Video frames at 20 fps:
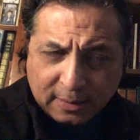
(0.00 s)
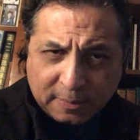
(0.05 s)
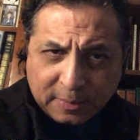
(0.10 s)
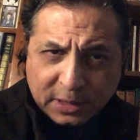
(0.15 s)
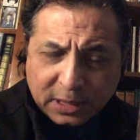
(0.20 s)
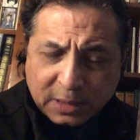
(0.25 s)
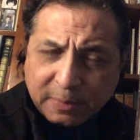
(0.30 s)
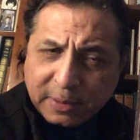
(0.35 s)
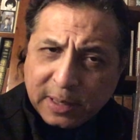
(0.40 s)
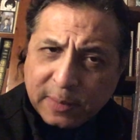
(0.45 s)

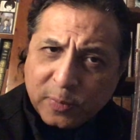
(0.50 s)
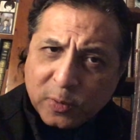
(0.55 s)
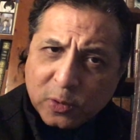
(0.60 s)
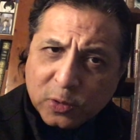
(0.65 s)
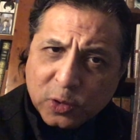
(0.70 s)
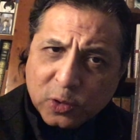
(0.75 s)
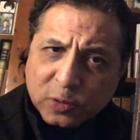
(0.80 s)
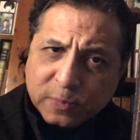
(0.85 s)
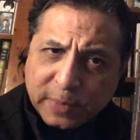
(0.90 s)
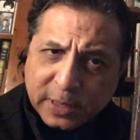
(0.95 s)
But the
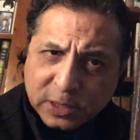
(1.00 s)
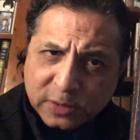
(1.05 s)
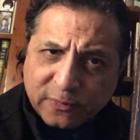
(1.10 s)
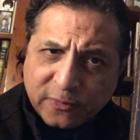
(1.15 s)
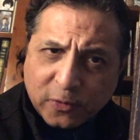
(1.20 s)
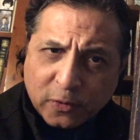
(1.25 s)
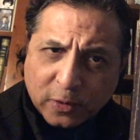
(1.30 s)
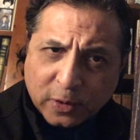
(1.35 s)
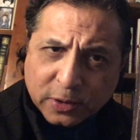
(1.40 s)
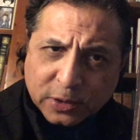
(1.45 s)
people used
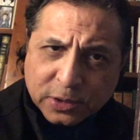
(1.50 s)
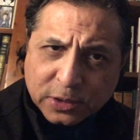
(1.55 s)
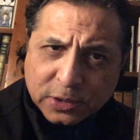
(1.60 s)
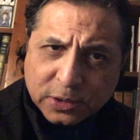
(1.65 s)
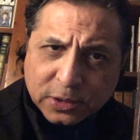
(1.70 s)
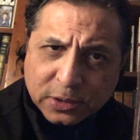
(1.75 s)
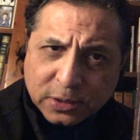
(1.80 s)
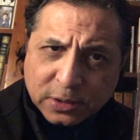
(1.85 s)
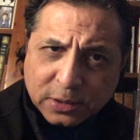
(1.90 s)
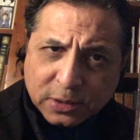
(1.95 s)

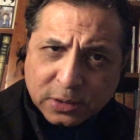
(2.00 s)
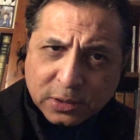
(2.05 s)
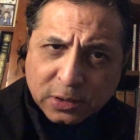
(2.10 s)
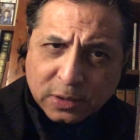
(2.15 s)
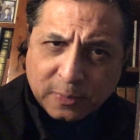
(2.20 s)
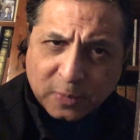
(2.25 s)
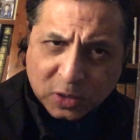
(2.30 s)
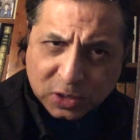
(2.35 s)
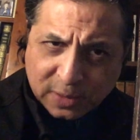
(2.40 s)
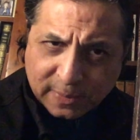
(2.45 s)
pitchforks
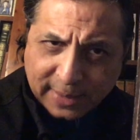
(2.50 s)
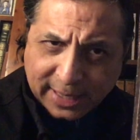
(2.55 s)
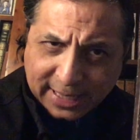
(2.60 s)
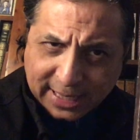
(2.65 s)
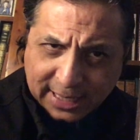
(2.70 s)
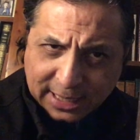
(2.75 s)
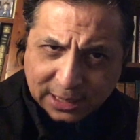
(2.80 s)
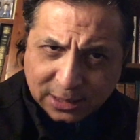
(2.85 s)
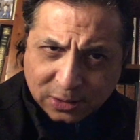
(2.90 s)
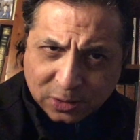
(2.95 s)
to push him
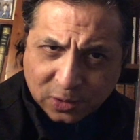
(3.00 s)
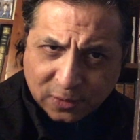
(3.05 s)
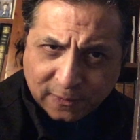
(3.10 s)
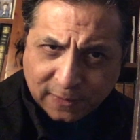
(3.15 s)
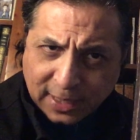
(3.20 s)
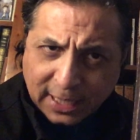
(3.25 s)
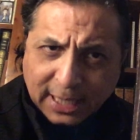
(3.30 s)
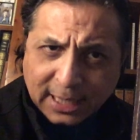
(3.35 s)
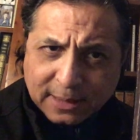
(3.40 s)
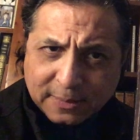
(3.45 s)
back into the
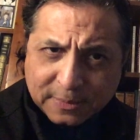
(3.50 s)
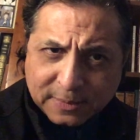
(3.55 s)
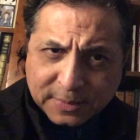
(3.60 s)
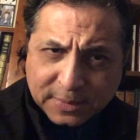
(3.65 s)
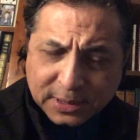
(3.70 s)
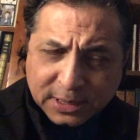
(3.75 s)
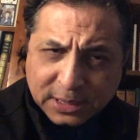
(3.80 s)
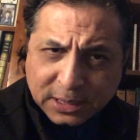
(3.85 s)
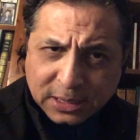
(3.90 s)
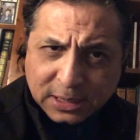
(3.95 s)

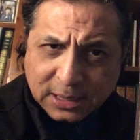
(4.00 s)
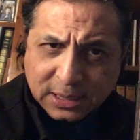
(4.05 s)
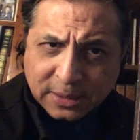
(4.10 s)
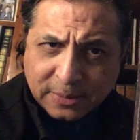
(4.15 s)
flames.